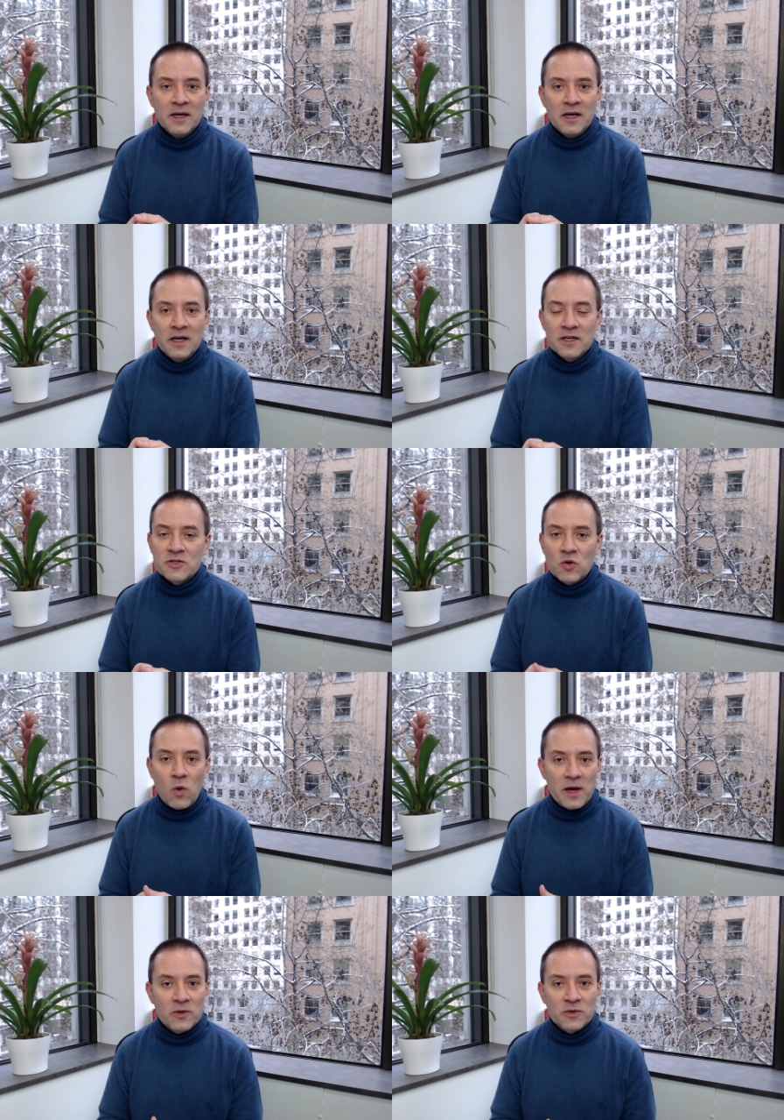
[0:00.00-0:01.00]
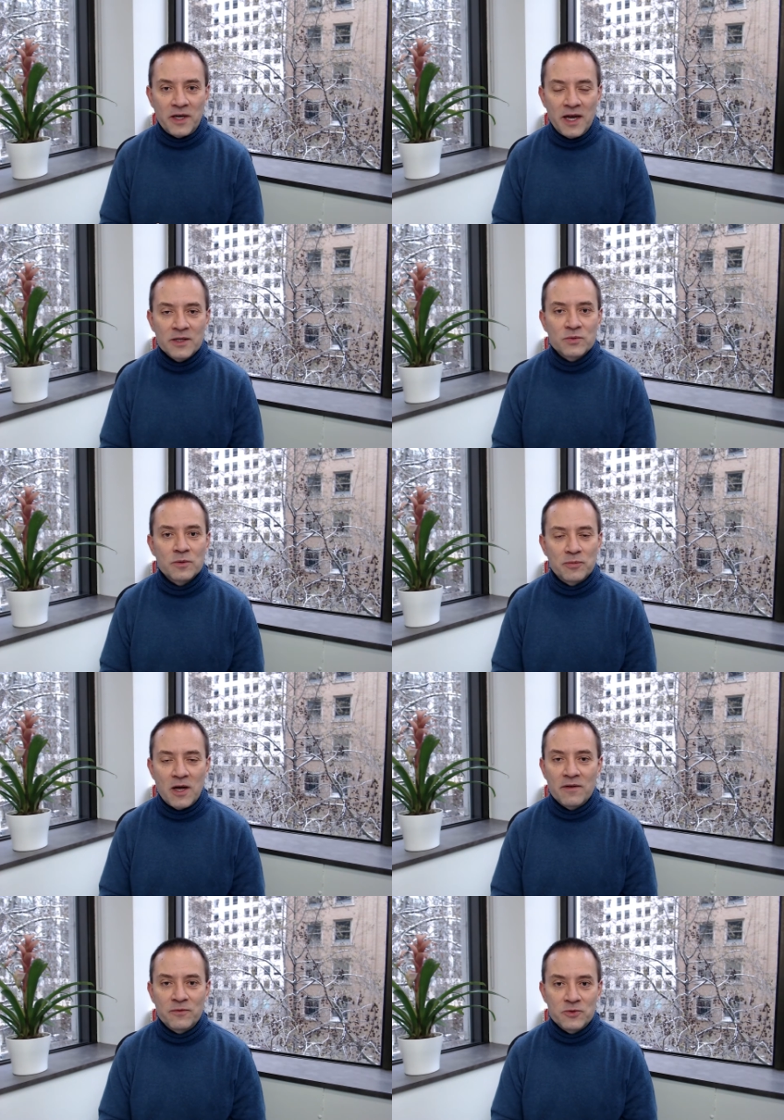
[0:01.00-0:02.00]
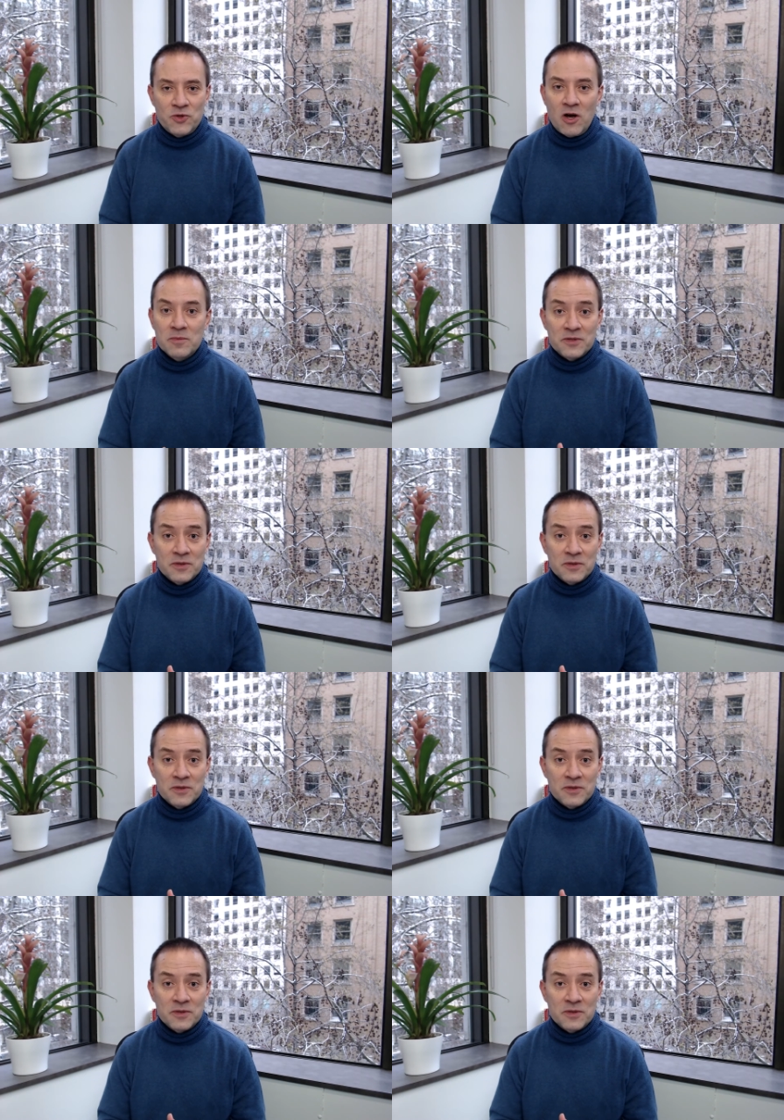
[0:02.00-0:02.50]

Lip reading: it's quite okay to apply for jobs